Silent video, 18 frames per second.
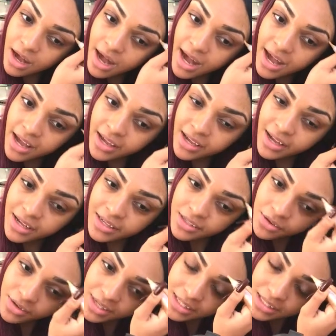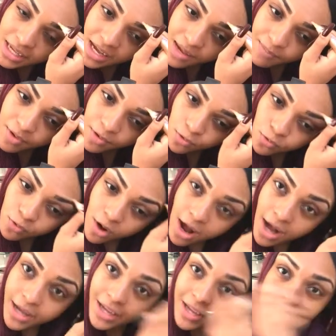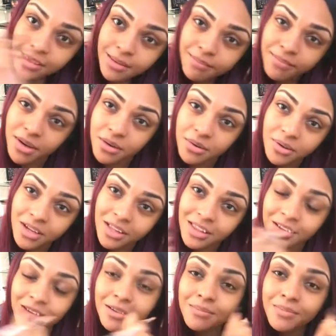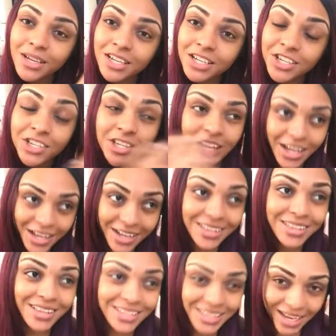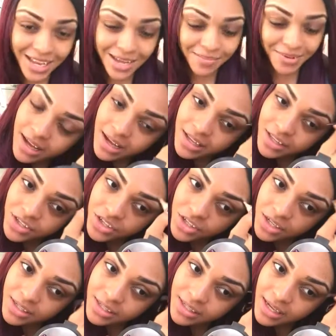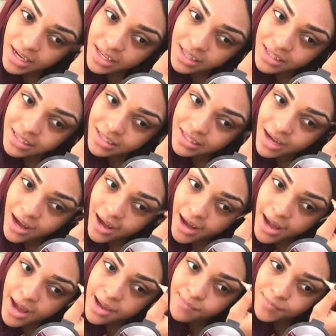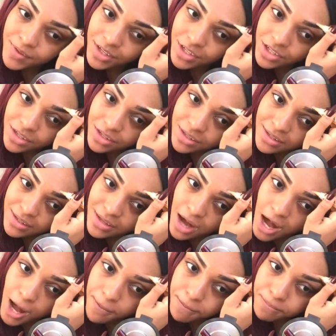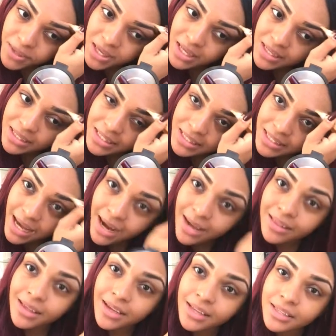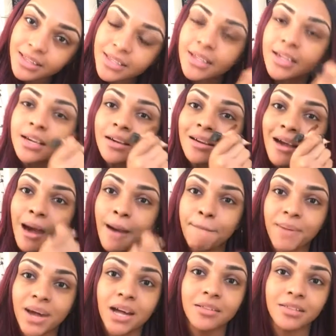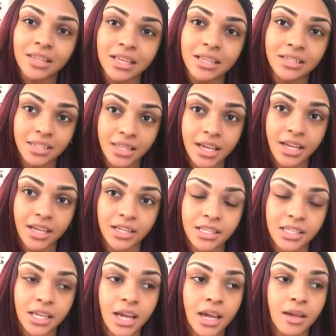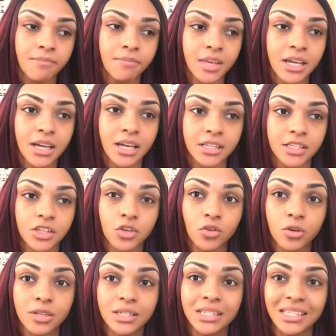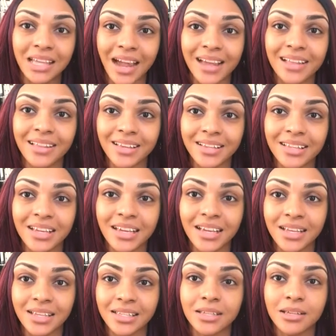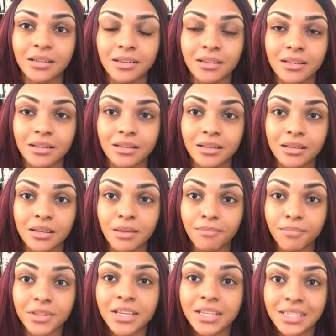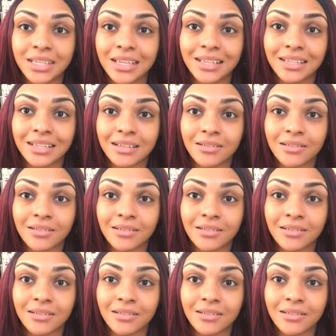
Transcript: I guess you could say I've been rocking the boat a little bit, shaking the table. It's time to just stop being silent about these things, because your silence is complicit.